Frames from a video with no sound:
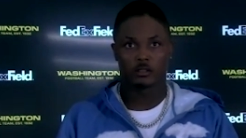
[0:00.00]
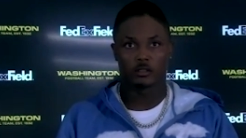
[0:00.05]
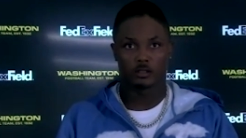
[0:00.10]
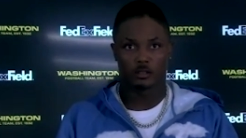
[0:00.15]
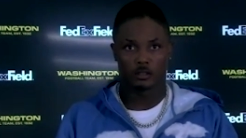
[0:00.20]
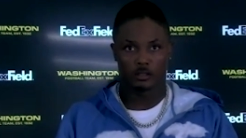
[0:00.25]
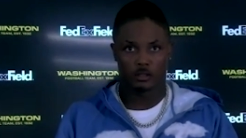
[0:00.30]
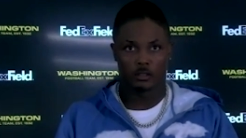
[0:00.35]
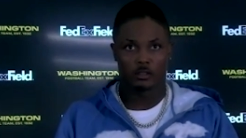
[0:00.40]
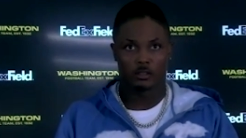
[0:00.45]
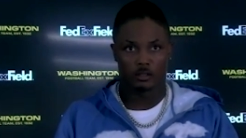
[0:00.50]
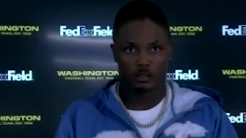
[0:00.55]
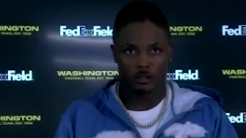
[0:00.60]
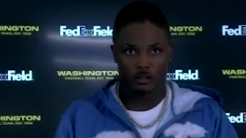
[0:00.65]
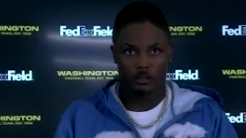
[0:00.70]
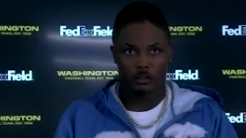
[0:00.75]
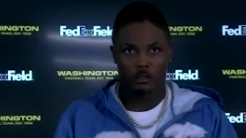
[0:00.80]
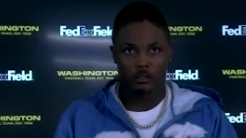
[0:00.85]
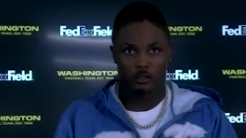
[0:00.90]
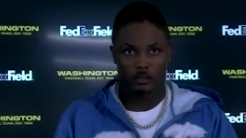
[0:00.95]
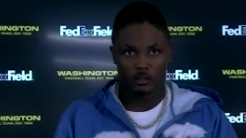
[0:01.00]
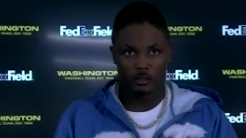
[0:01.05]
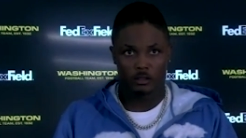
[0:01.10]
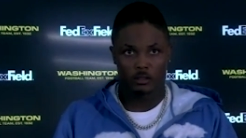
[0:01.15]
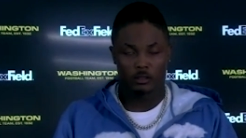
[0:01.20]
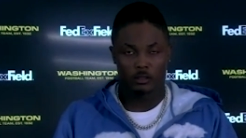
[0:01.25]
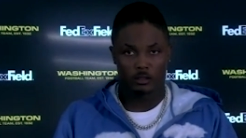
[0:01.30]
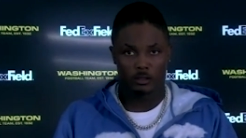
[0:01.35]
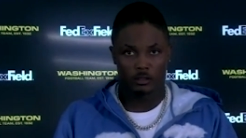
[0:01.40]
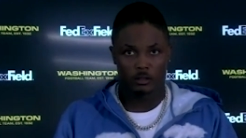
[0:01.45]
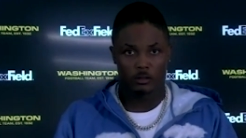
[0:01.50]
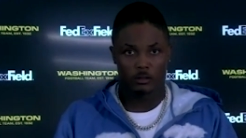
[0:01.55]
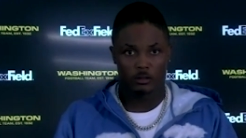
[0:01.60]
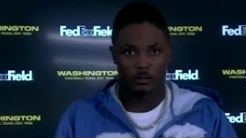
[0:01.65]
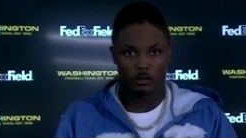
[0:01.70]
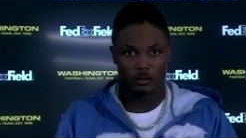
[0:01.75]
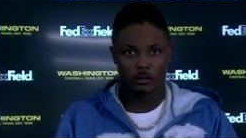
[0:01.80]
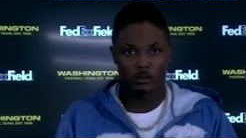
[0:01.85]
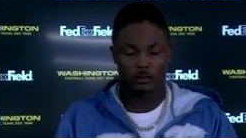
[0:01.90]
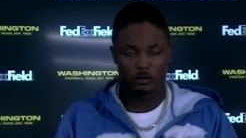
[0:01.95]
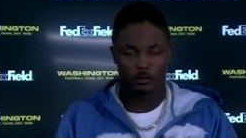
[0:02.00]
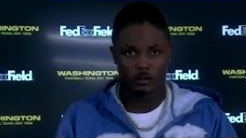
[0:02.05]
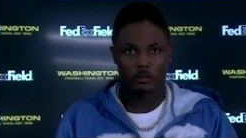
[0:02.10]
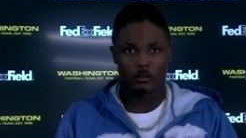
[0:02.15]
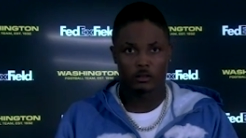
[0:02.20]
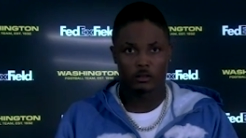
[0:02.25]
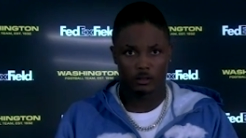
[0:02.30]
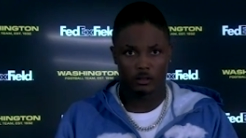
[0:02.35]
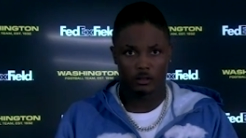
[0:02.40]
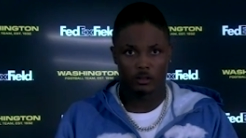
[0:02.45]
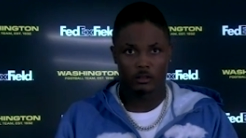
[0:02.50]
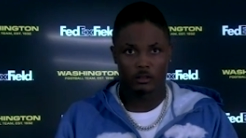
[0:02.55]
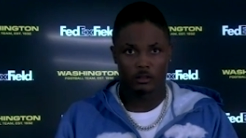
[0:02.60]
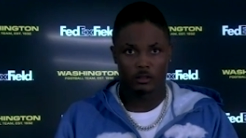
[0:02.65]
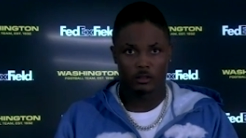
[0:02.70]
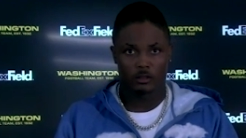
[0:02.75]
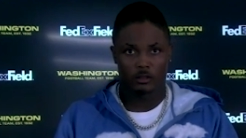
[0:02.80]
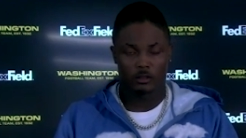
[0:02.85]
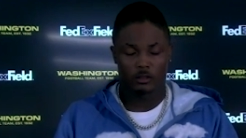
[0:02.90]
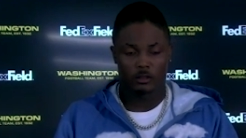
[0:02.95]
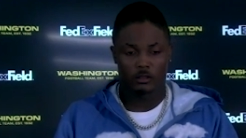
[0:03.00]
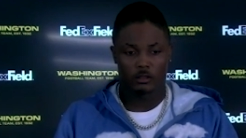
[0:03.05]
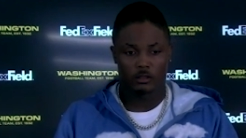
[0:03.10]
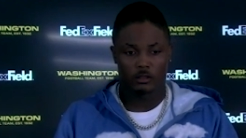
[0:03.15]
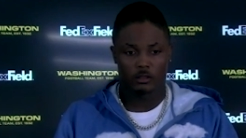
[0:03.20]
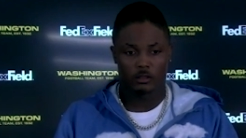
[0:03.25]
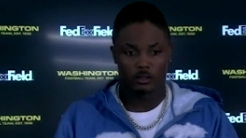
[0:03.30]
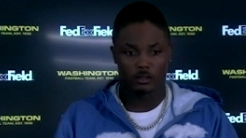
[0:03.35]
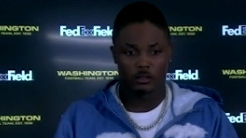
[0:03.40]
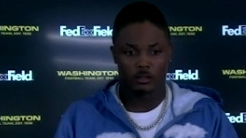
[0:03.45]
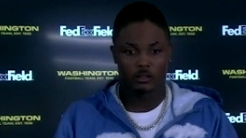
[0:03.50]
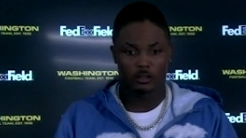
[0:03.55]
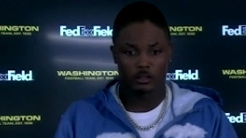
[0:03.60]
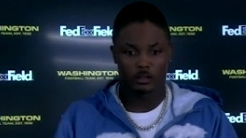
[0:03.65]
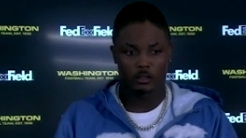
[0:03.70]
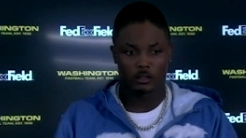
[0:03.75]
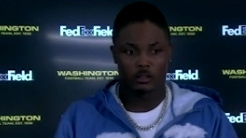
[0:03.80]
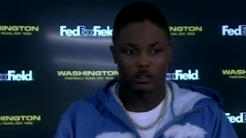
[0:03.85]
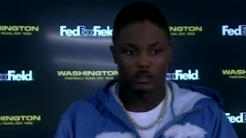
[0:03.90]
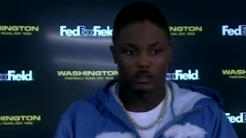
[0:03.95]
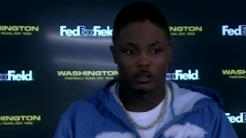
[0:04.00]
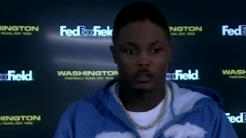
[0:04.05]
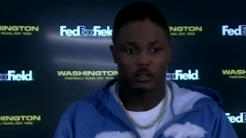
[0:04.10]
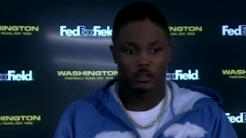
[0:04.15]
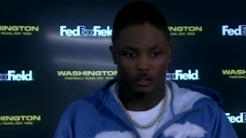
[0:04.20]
What'd you make Alex? And yeah, obviously the first time around against the Rams,